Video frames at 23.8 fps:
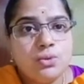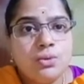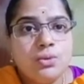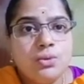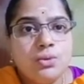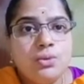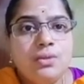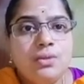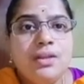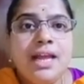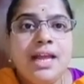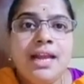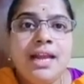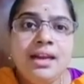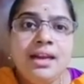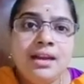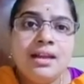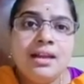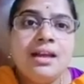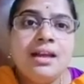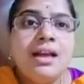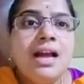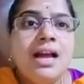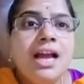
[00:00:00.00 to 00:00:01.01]
Then
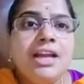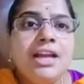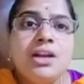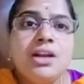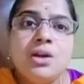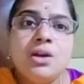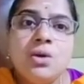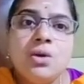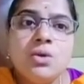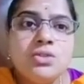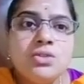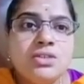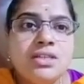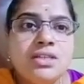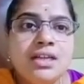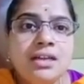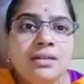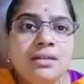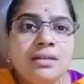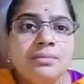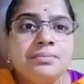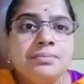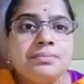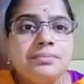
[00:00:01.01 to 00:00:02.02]
I closed the
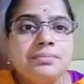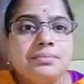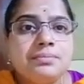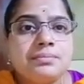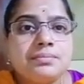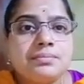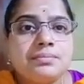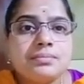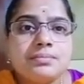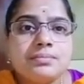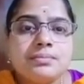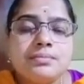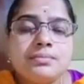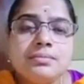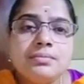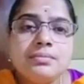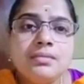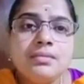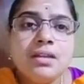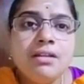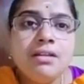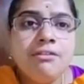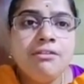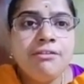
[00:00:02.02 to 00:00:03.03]

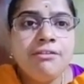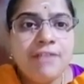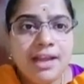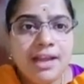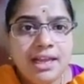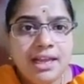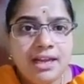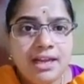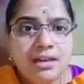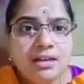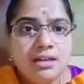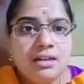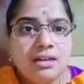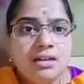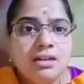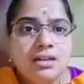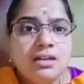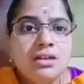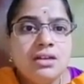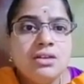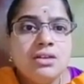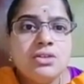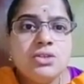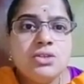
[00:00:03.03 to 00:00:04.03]
file.
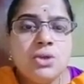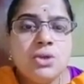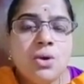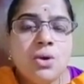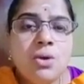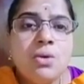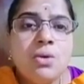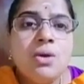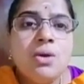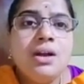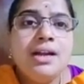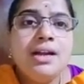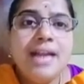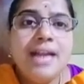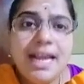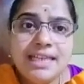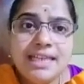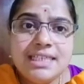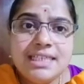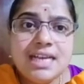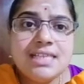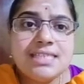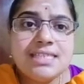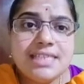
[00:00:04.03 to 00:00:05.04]
So
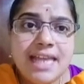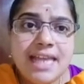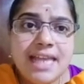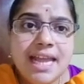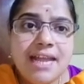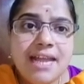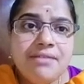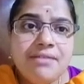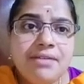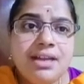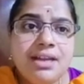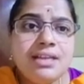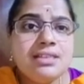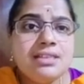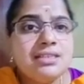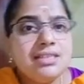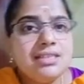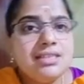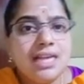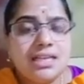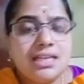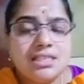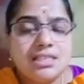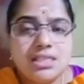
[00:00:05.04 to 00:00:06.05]
data saved
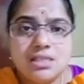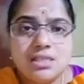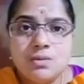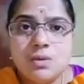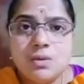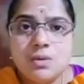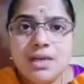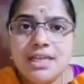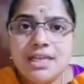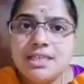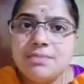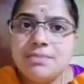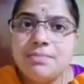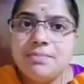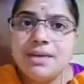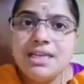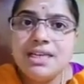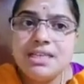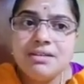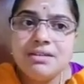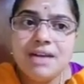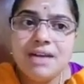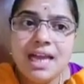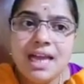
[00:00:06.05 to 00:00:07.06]
successfully. It
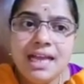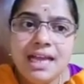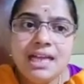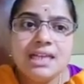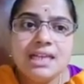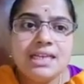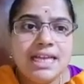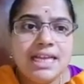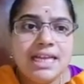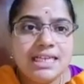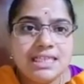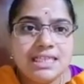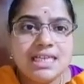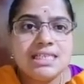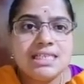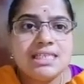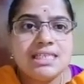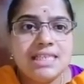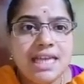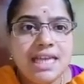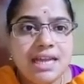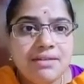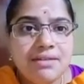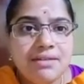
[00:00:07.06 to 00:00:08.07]
print like data
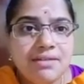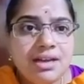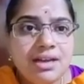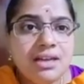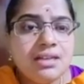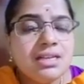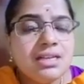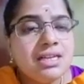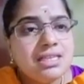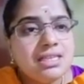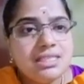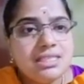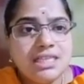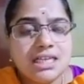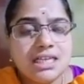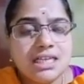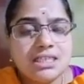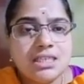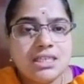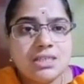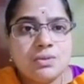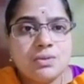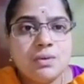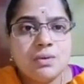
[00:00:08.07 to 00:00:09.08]
saved
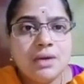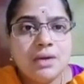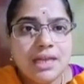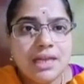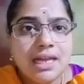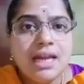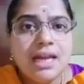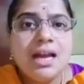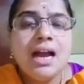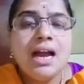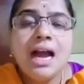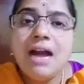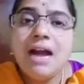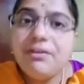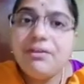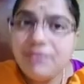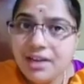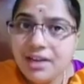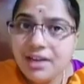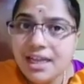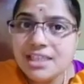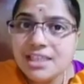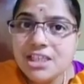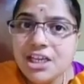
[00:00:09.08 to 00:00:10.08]
successfully. After
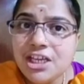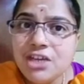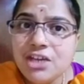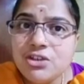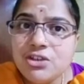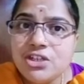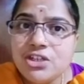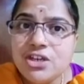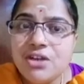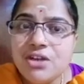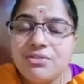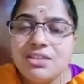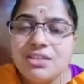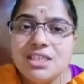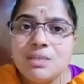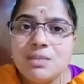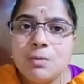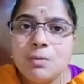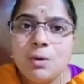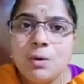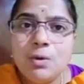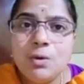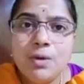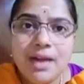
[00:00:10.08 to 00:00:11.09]
execution of this
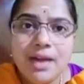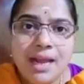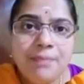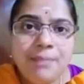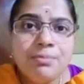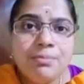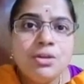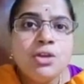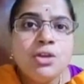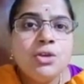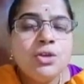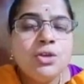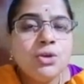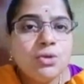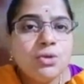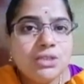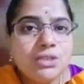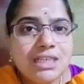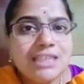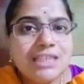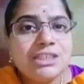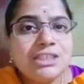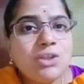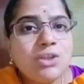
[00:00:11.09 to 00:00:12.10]
program, you
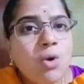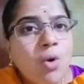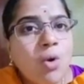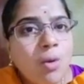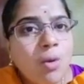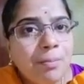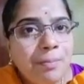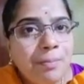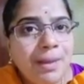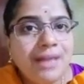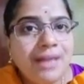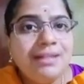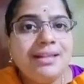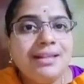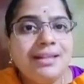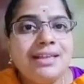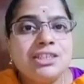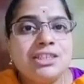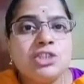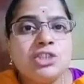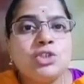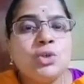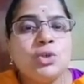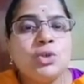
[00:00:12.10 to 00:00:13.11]
just open the
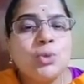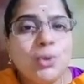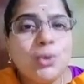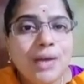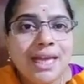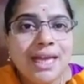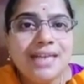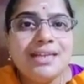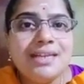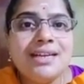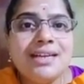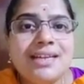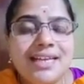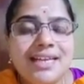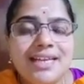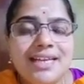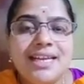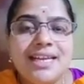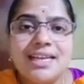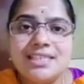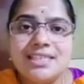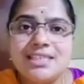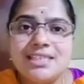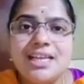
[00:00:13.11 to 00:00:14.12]

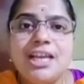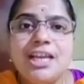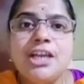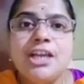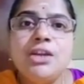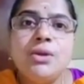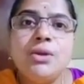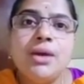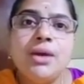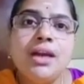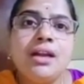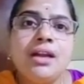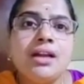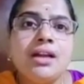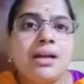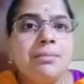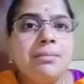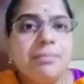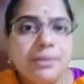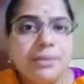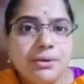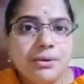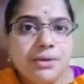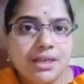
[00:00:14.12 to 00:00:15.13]
student.txt in your
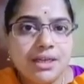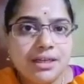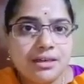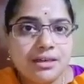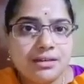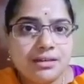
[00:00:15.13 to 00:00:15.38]
computer.